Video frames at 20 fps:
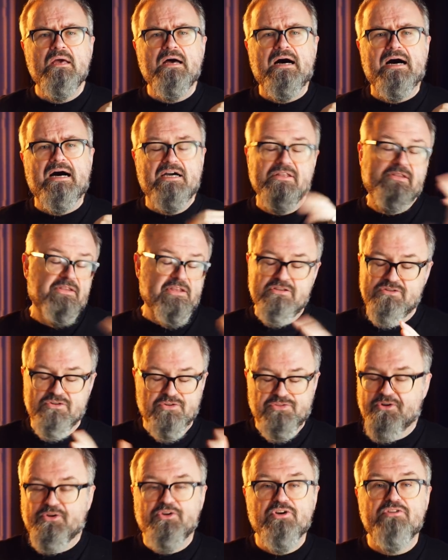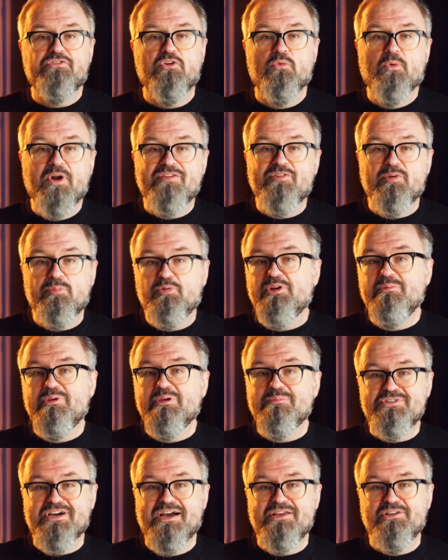Uh, they're good for whatever
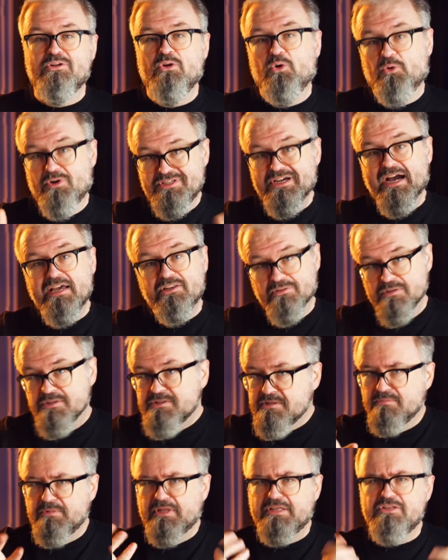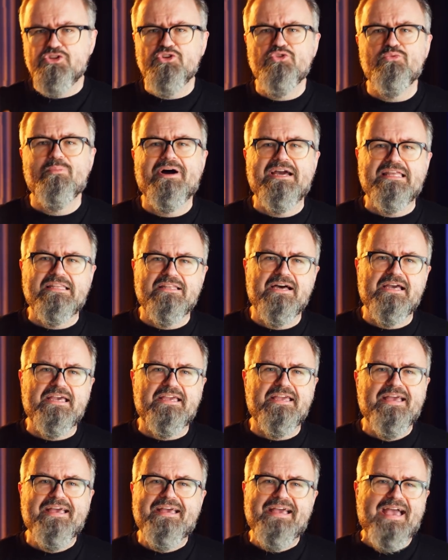premium title or titles that you might
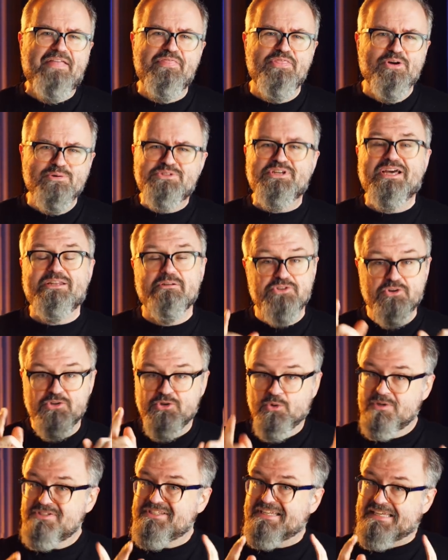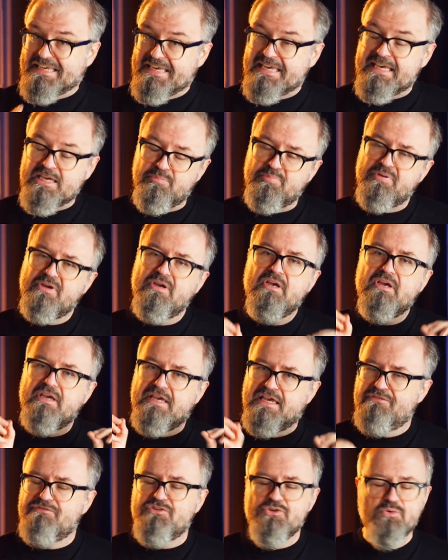like, and those titles are yours to keep
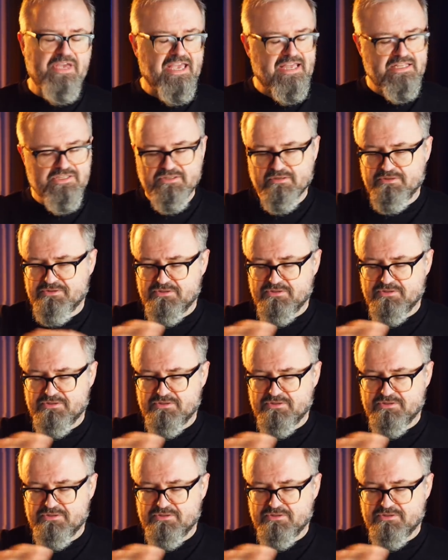if you cancel.